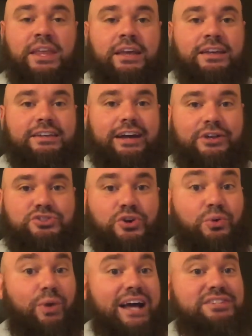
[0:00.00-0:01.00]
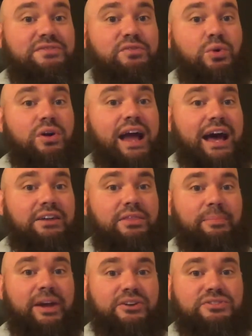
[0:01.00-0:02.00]
Now, total-wise, 4 out of the
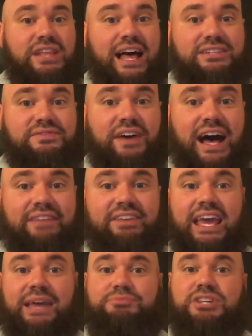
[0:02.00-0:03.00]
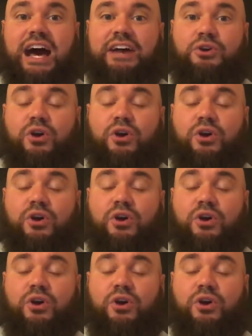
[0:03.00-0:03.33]
Bears' last 5 games got